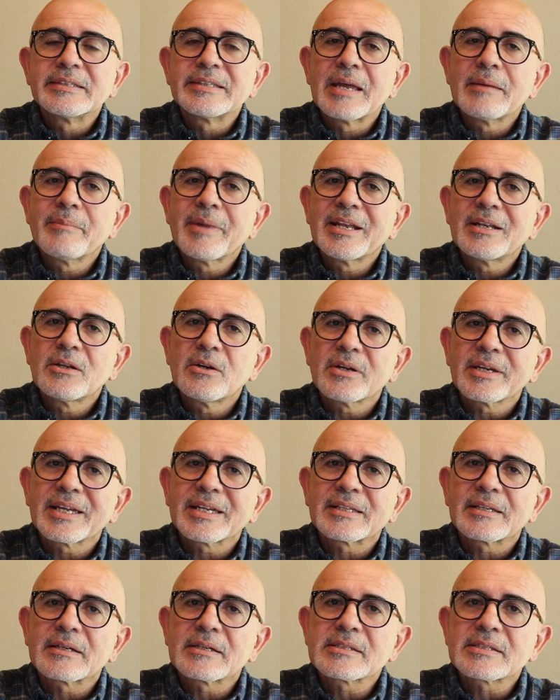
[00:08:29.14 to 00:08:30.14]
they may look
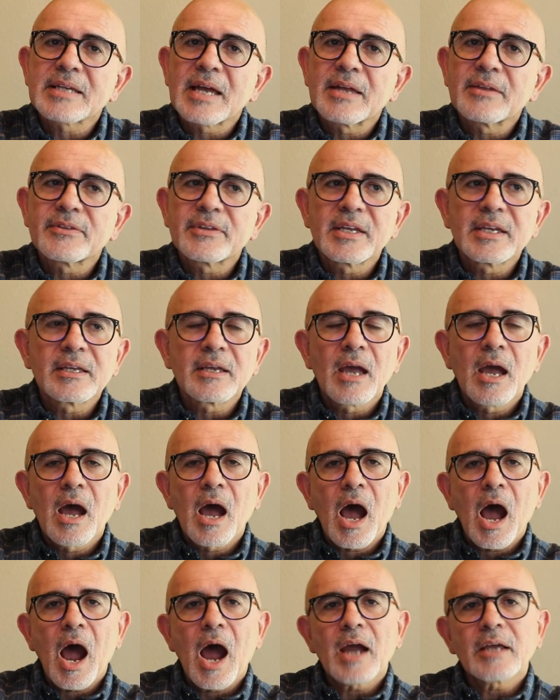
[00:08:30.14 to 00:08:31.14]
at us and think,
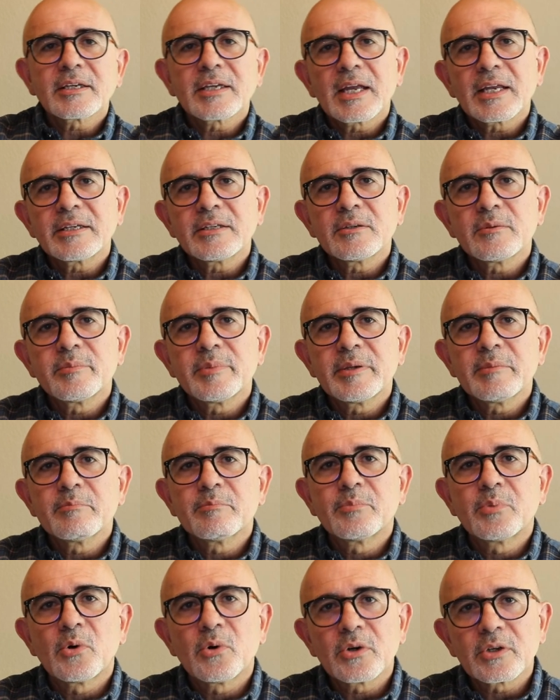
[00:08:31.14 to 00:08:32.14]
how can you be
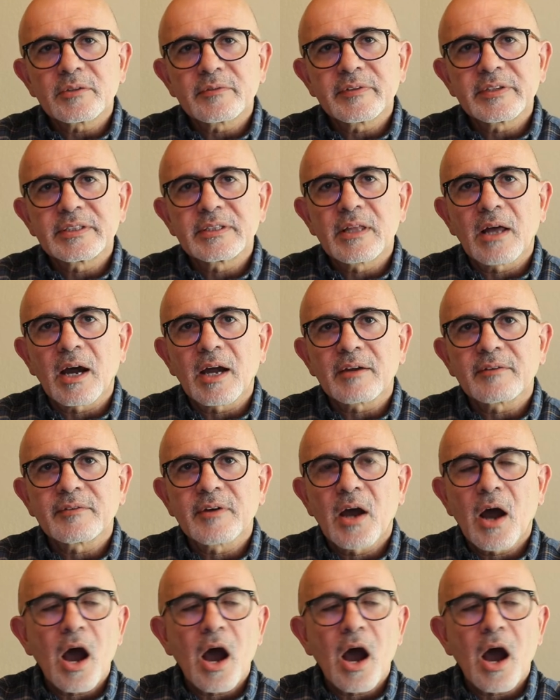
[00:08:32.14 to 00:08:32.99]
bored with life?